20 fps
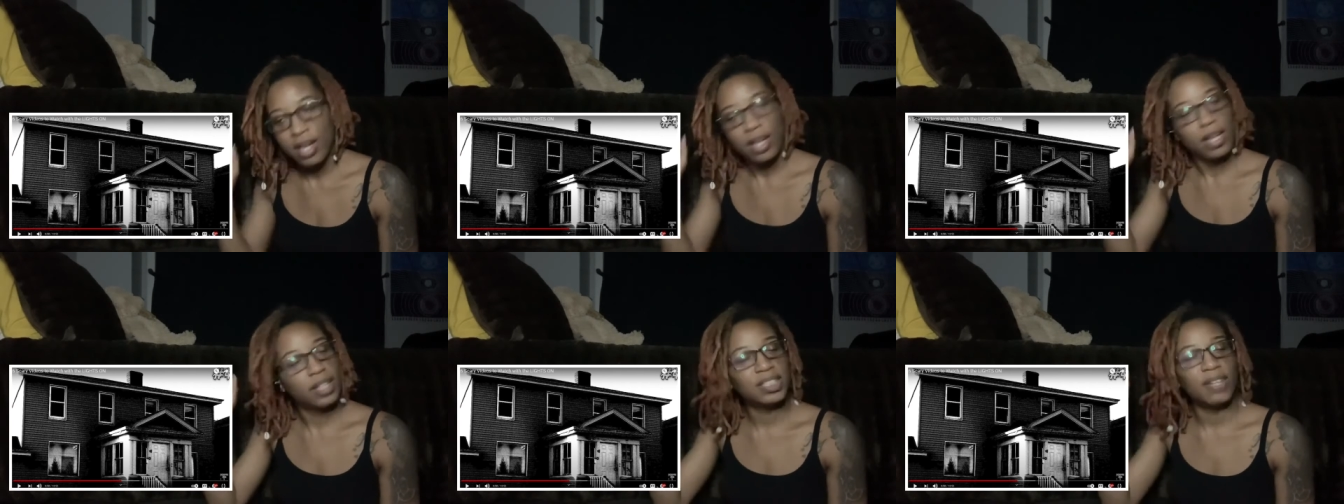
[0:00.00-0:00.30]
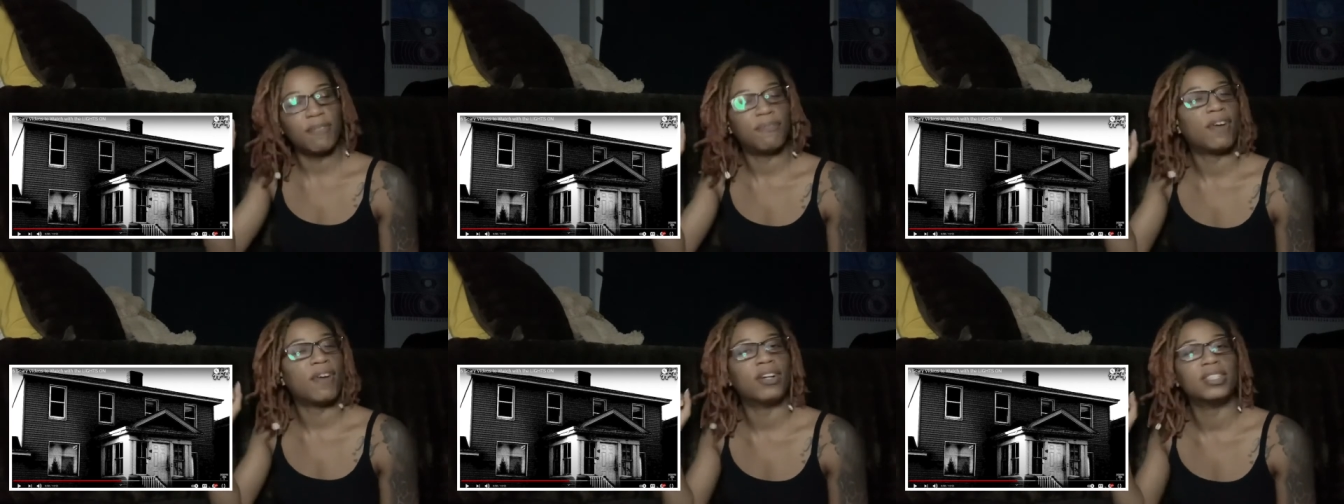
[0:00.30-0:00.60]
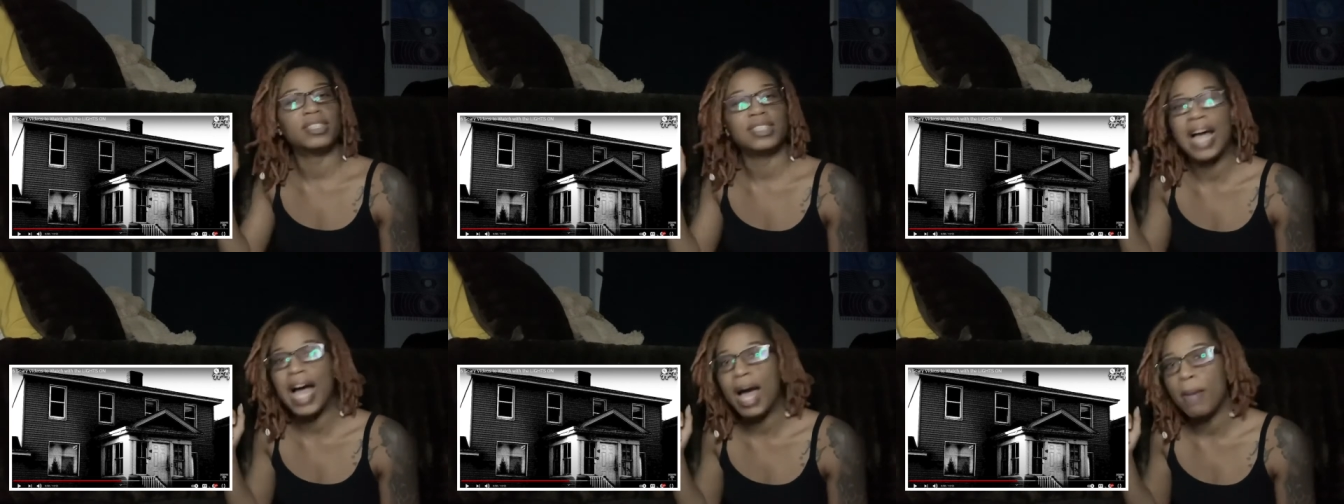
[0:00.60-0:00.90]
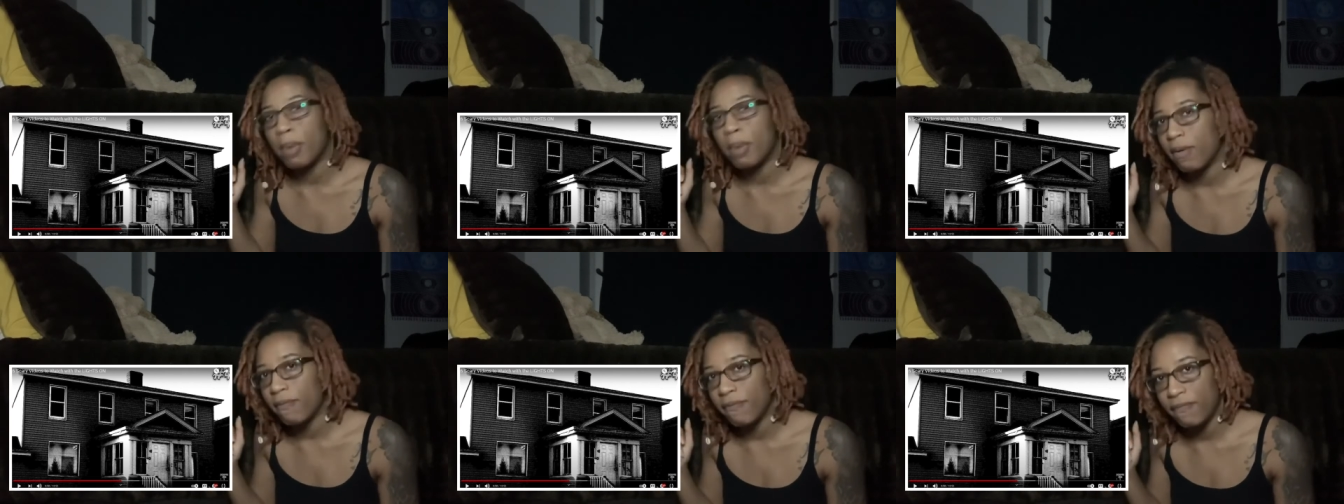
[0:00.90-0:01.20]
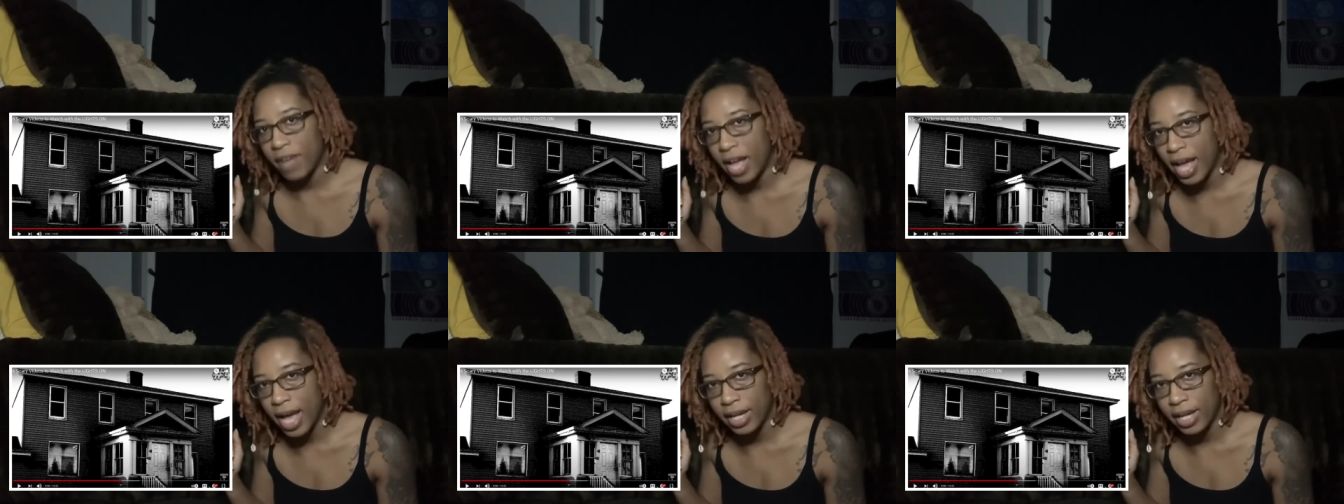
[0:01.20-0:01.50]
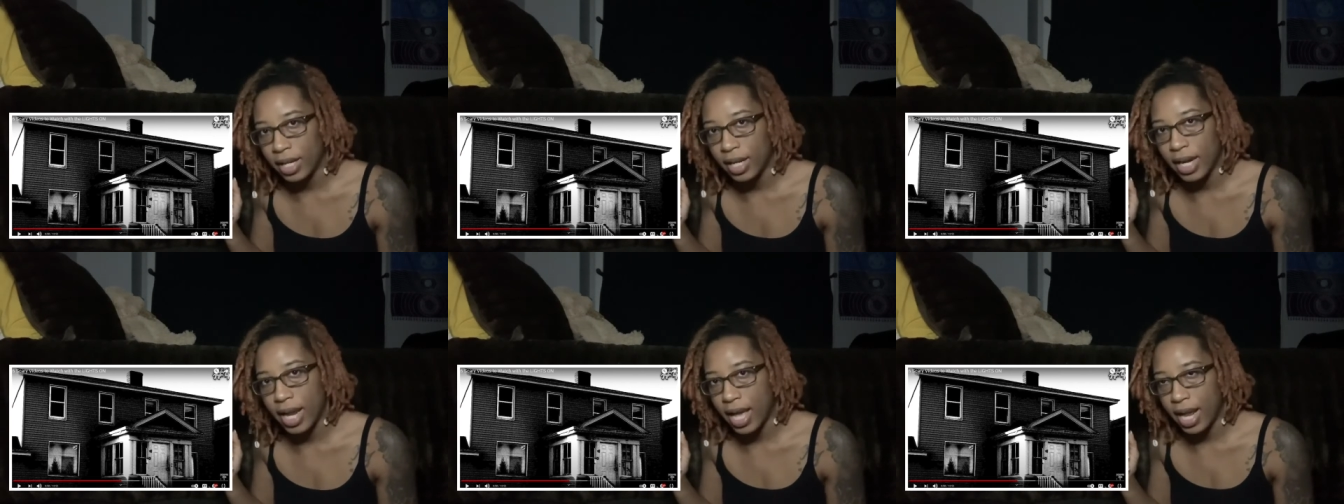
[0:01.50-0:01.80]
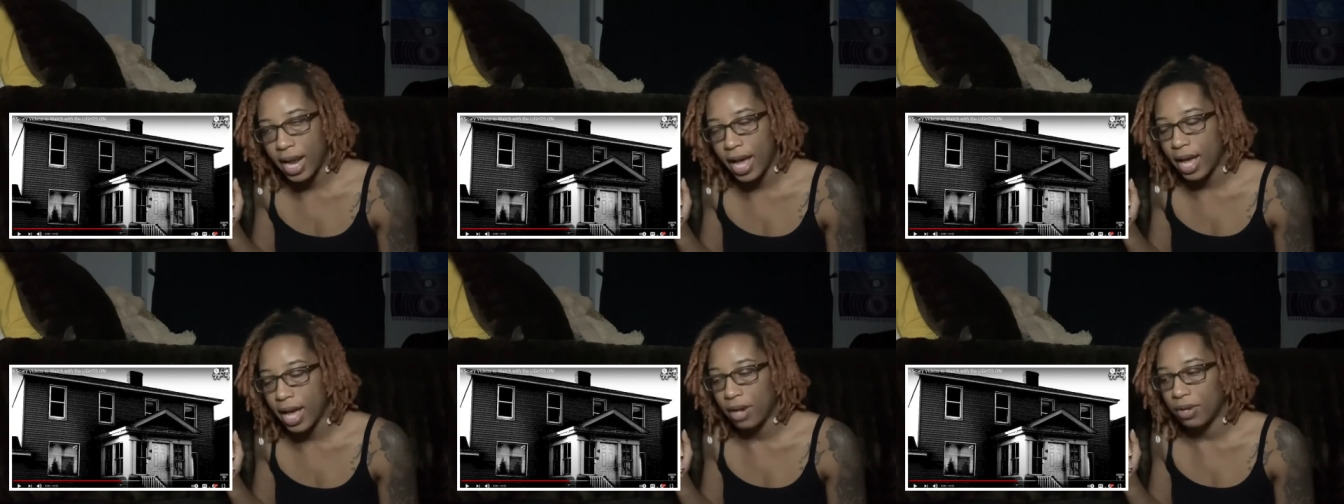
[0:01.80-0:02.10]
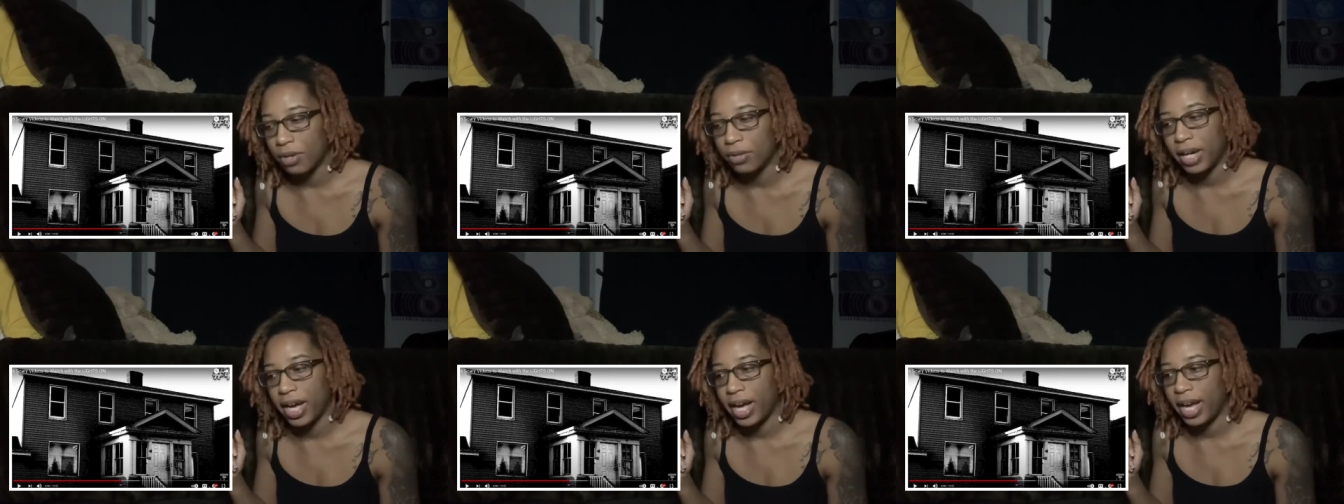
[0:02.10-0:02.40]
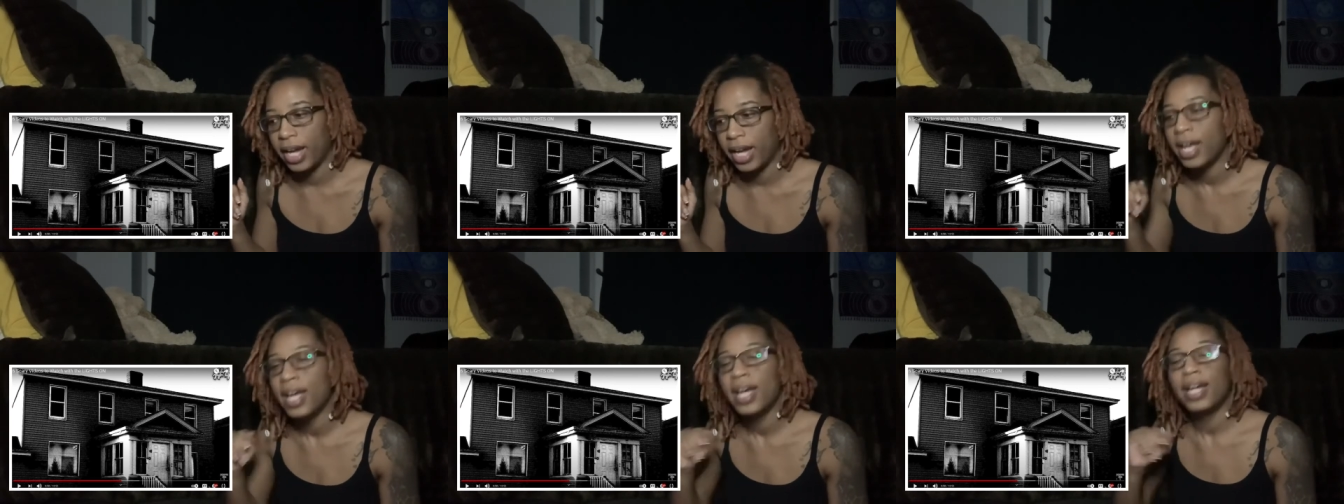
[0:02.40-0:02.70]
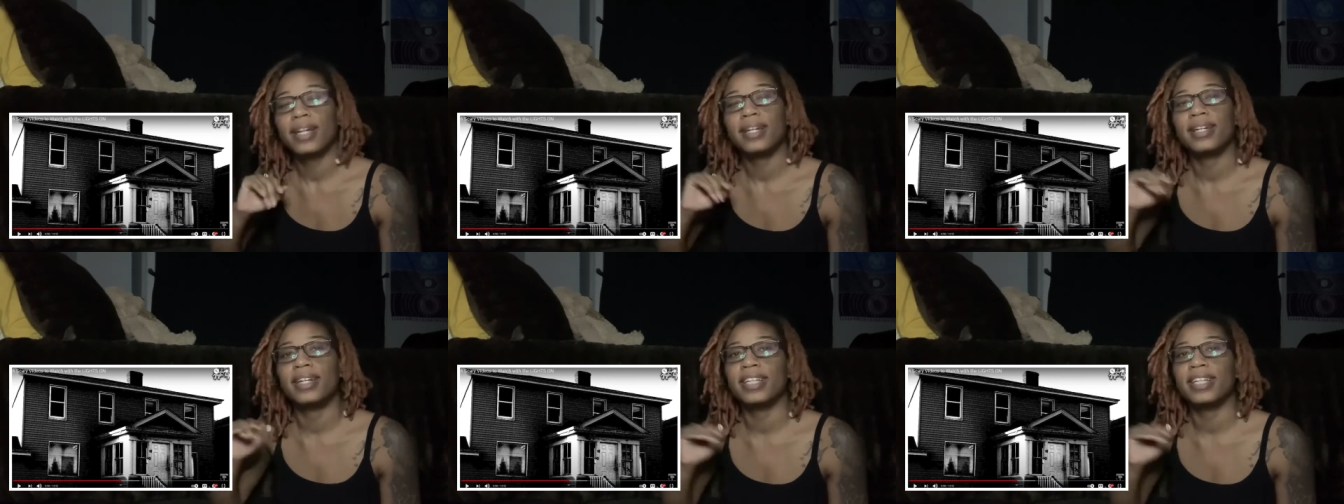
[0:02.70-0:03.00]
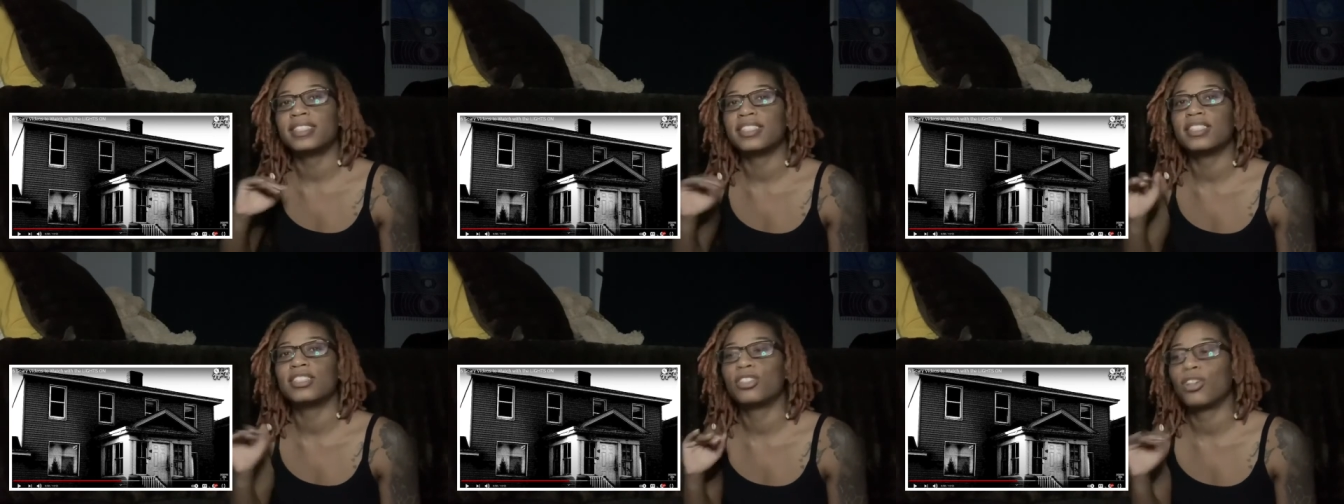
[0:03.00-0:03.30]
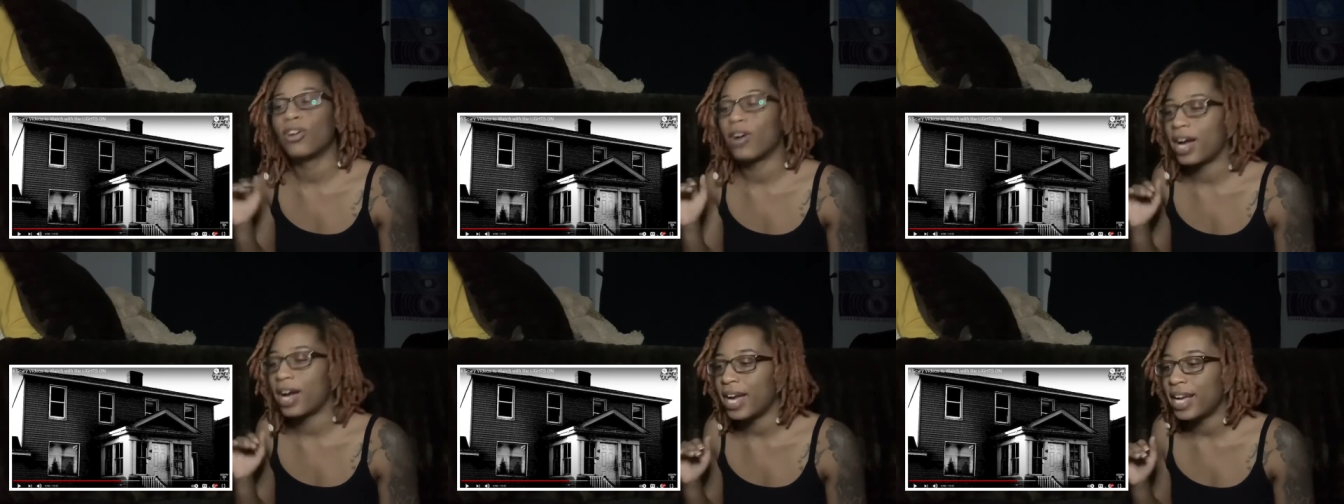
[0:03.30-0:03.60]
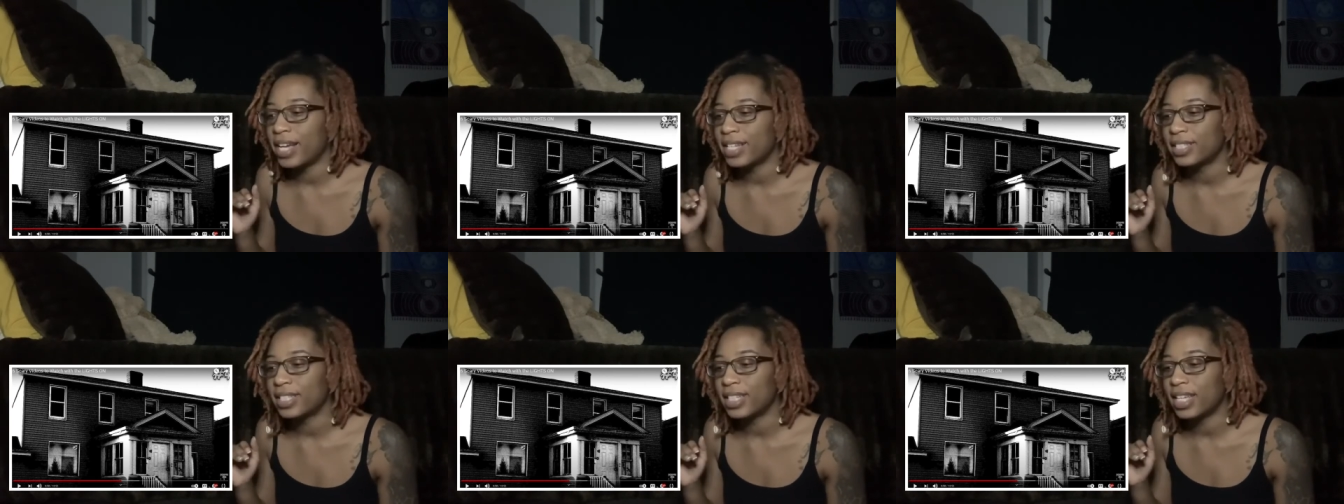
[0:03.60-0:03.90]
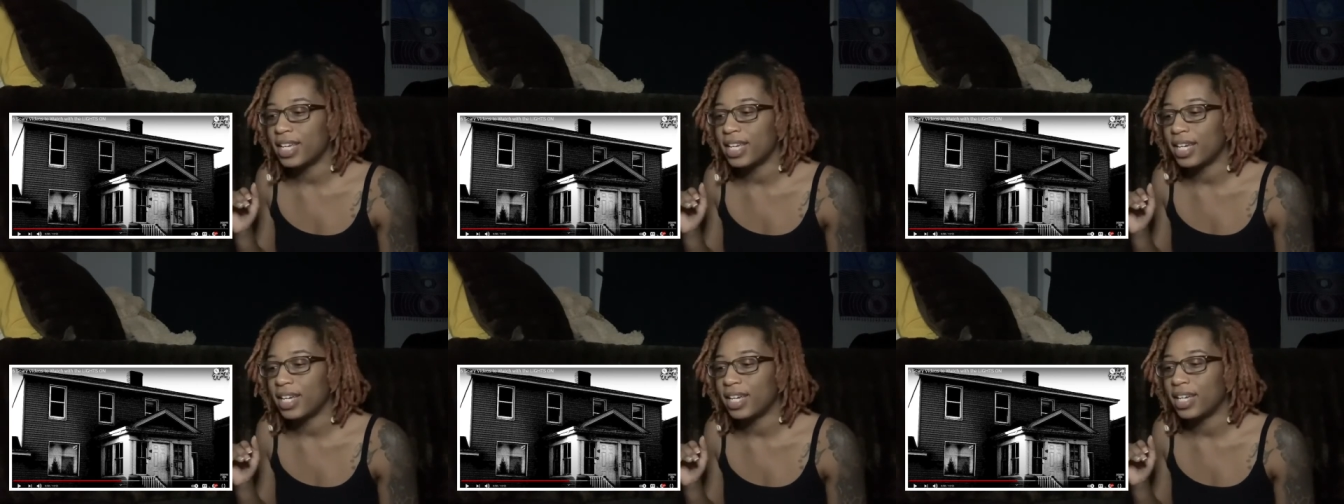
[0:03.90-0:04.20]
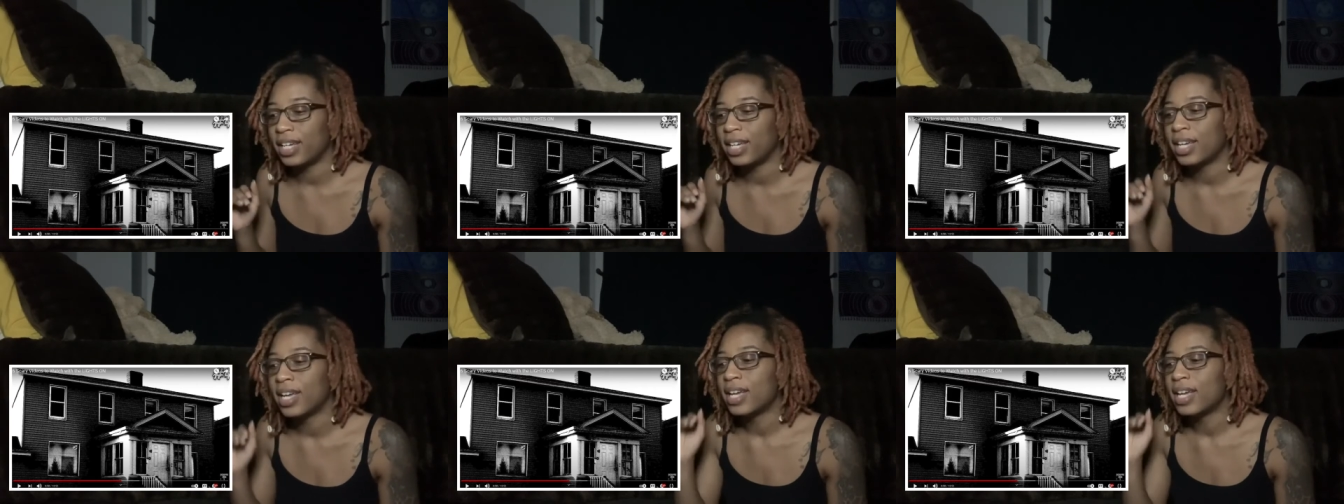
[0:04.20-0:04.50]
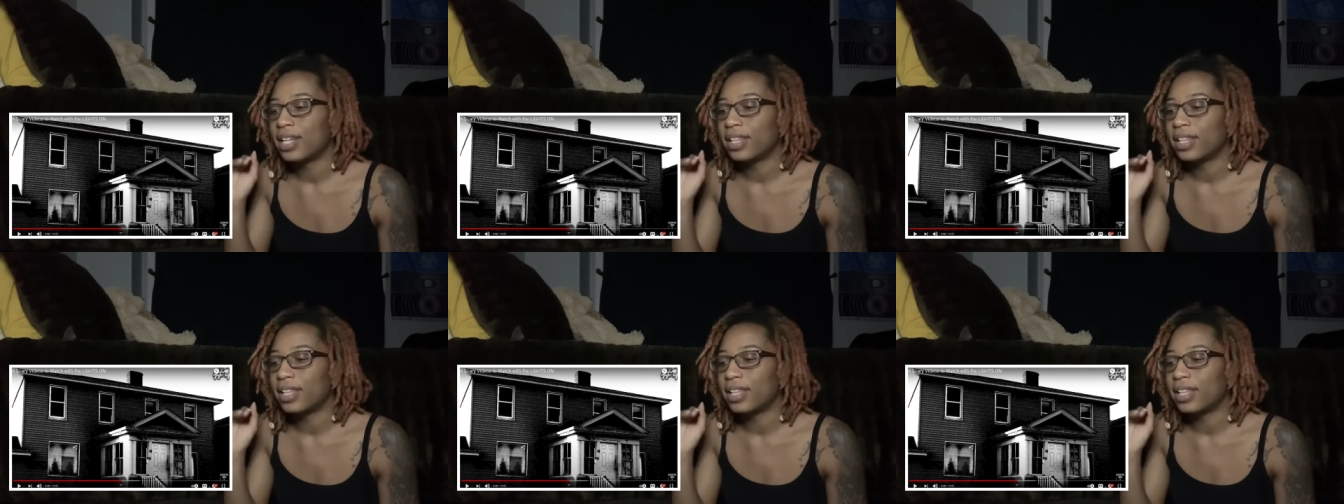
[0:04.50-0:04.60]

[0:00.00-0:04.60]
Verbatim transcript: This is the first time I'm finding that out, okay? This is crazy.